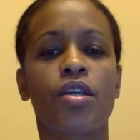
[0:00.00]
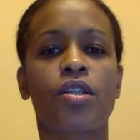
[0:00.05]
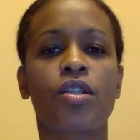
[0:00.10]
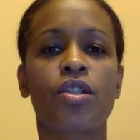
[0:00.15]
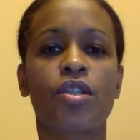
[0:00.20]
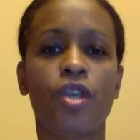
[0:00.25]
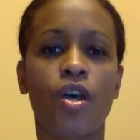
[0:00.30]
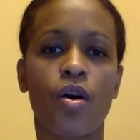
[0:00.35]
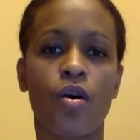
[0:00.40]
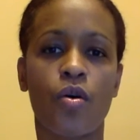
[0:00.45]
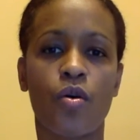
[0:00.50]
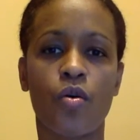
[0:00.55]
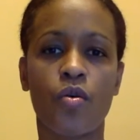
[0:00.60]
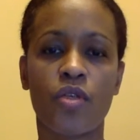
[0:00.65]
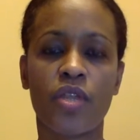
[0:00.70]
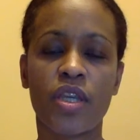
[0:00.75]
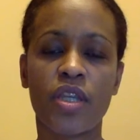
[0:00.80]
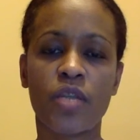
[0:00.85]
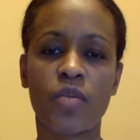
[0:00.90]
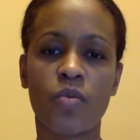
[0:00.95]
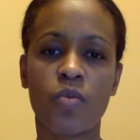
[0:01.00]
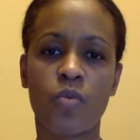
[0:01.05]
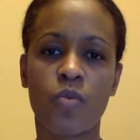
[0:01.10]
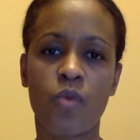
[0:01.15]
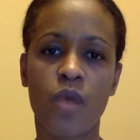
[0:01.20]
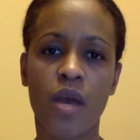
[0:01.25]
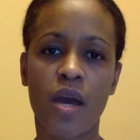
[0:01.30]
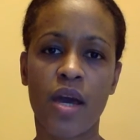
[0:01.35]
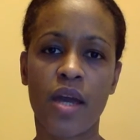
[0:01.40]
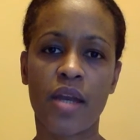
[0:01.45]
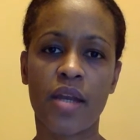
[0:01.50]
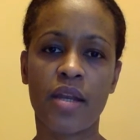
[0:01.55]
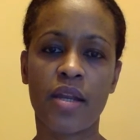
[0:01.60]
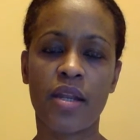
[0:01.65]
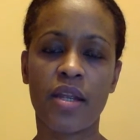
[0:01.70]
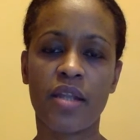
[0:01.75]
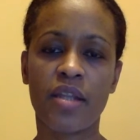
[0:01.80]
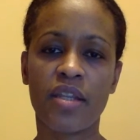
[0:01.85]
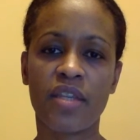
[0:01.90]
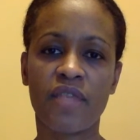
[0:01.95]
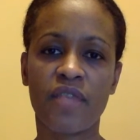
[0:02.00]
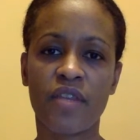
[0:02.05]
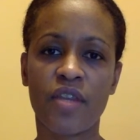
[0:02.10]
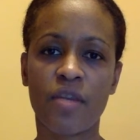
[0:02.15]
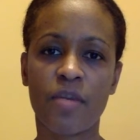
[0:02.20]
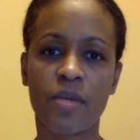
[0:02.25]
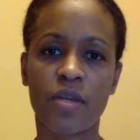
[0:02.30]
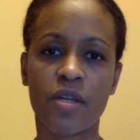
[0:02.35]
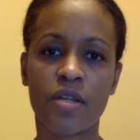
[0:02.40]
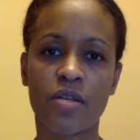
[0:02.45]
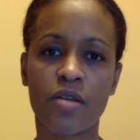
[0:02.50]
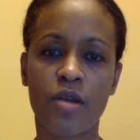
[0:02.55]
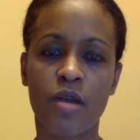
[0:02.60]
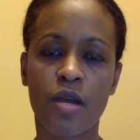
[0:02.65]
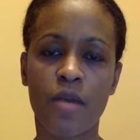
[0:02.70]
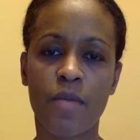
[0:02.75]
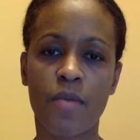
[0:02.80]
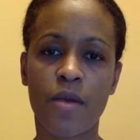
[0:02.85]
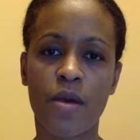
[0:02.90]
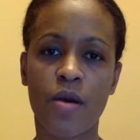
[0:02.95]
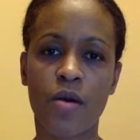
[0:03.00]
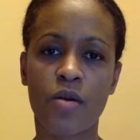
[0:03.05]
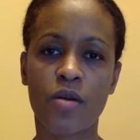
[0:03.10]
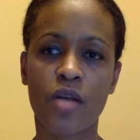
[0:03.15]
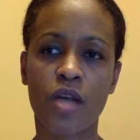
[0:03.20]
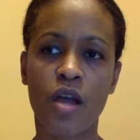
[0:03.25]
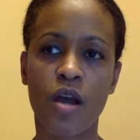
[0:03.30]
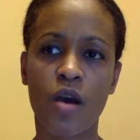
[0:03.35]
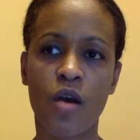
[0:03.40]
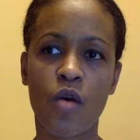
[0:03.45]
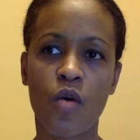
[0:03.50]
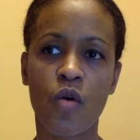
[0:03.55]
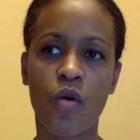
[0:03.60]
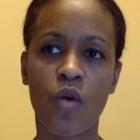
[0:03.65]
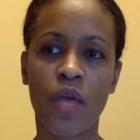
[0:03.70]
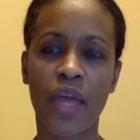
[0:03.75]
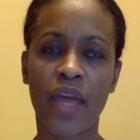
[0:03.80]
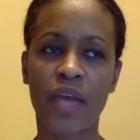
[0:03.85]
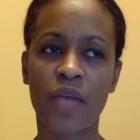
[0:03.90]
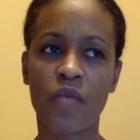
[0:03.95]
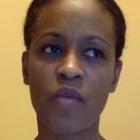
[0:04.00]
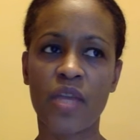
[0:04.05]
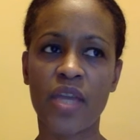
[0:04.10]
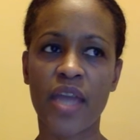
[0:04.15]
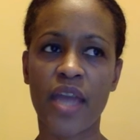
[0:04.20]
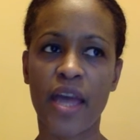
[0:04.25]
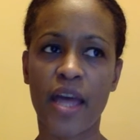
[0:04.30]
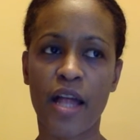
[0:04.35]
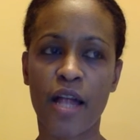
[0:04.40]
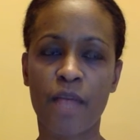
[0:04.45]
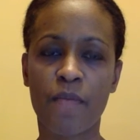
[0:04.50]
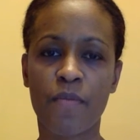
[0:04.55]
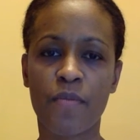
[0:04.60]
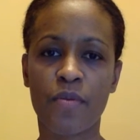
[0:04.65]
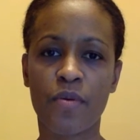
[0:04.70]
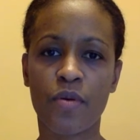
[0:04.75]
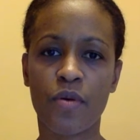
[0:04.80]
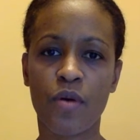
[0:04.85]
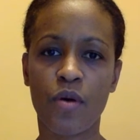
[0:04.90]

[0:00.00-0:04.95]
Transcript: So in this video, I'm going to talk about how can we help